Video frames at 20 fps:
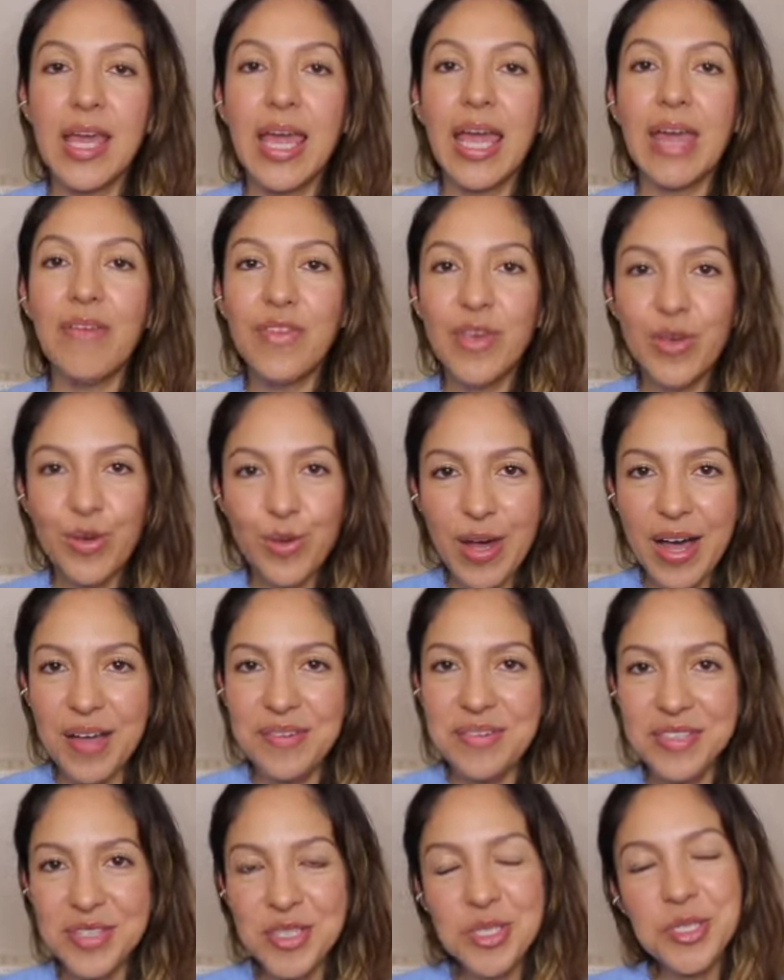If you
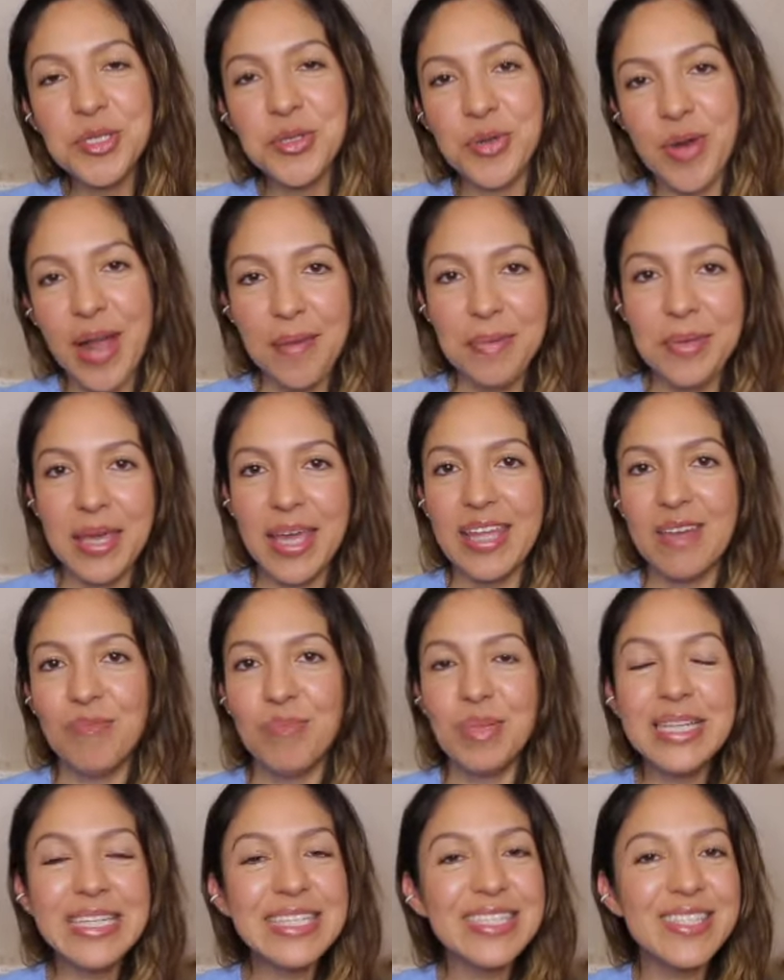haven't subscribed yet,
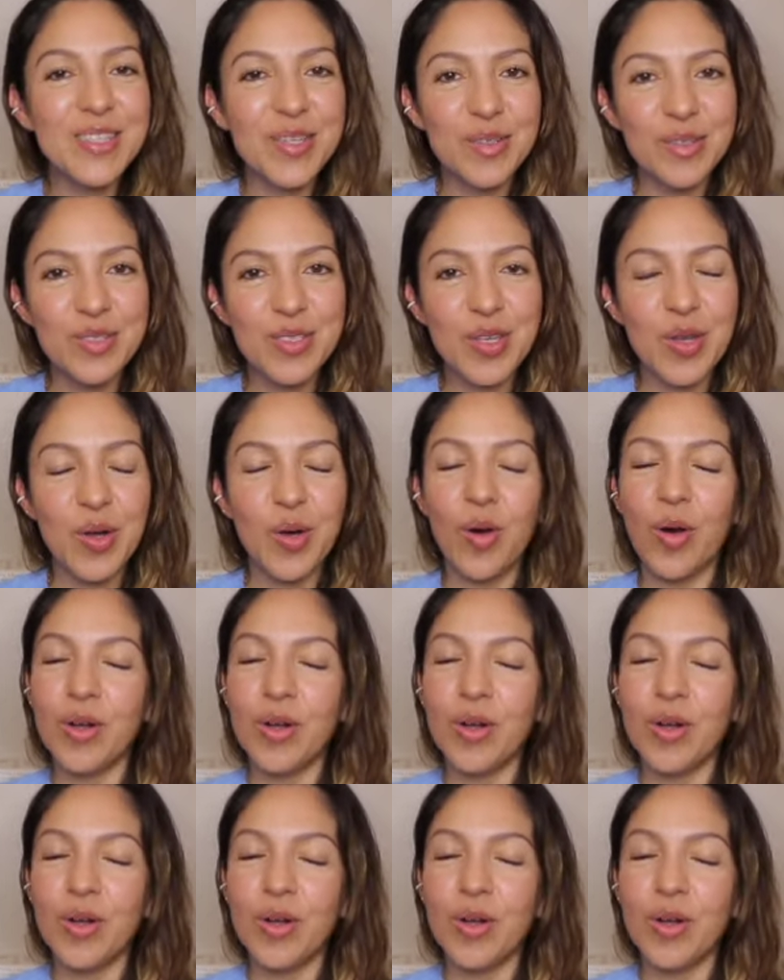please do so.